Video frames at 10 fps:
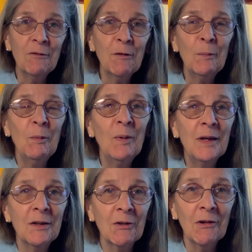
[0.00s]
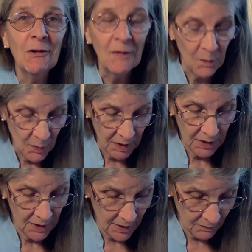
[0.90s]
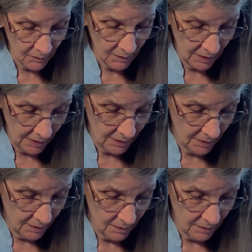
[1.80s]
from a band called The Band, and